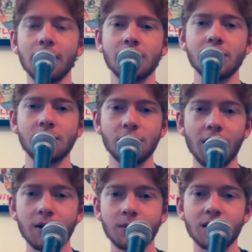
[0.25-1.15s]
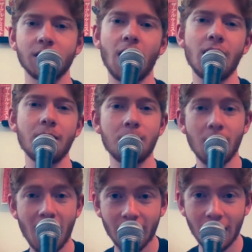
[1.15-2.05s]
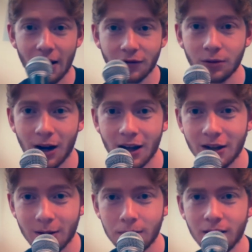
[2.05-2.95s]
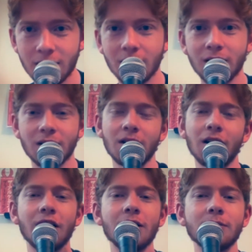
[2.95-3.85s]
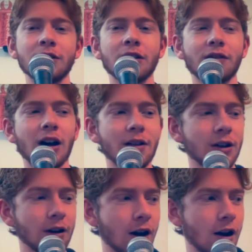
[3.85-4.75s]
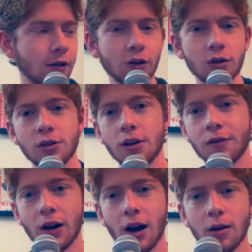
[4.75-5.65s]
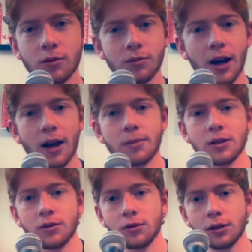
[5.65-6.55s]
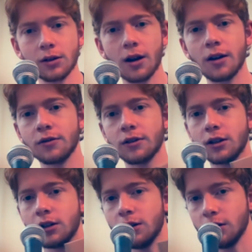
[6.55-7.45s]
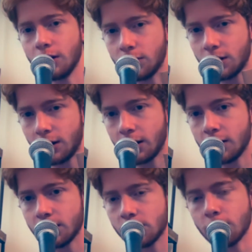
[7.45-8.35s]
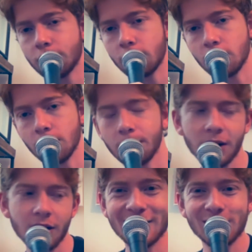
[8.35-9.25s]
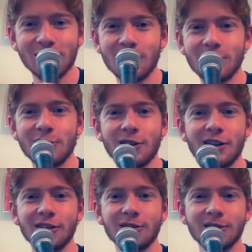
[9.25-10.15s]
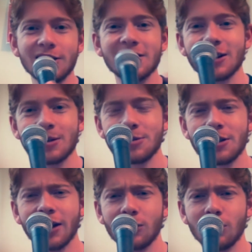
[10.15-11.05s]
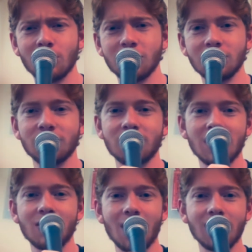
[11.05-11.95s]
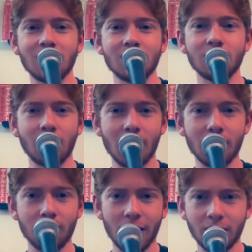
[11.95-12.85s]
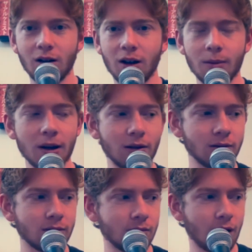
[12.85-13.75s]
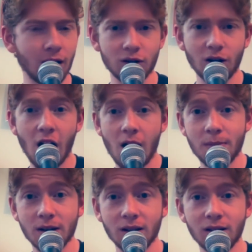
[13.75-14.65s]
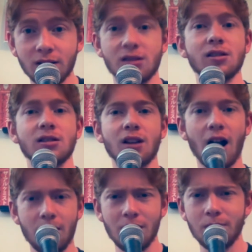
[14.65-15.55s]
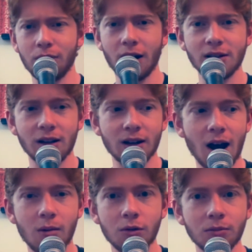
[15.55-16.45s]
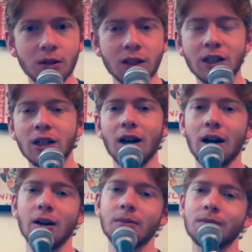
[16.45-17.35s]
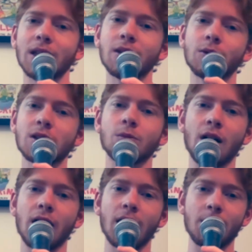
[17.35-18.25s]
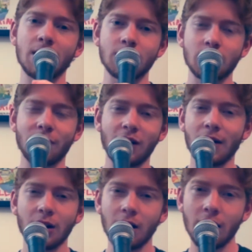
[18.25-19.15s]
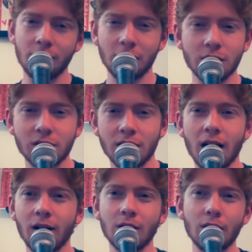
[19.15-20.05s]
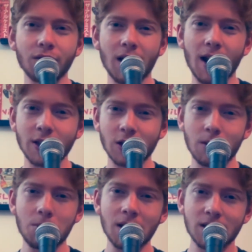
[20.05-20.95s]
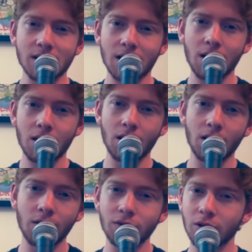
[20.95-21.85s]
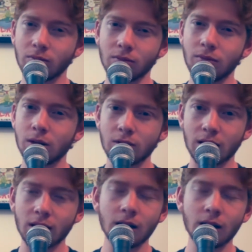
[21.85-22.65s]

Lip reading: this is James, and I am back after my EP for the 5-year anniversary of an album I absolutely love, Notes on a Conditional Form. So this is going to be like a normal video that I do where I like talk about like a topic. This is just kind of me praising an album. And the reason why, I mean, it's a 5-year anniversary. I don't know if that actually means anything for music,